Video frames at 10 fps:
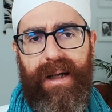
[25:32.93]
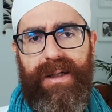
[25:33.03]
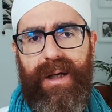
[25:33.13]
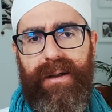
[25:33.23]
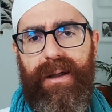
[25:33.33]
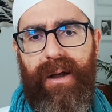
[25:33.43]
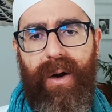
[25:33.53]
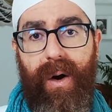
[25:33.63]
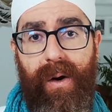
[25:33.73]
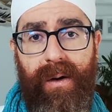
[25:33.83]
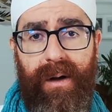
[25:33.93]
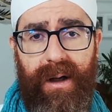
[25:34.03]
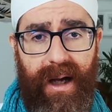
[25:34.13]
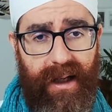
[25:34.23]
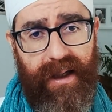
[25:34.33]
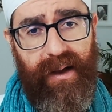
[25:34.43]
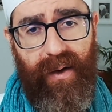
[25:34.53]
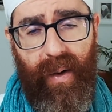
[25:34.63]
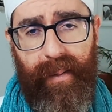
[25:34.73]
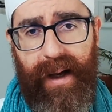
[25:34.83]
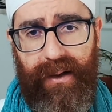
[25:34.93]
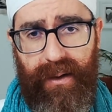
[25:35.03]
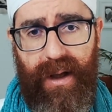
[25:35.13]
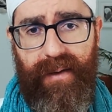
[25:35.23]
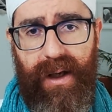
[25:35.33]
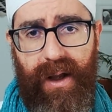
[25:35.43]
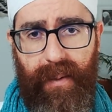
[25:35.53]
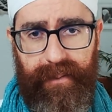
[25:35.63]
and chanting Ong, and then come back to the video.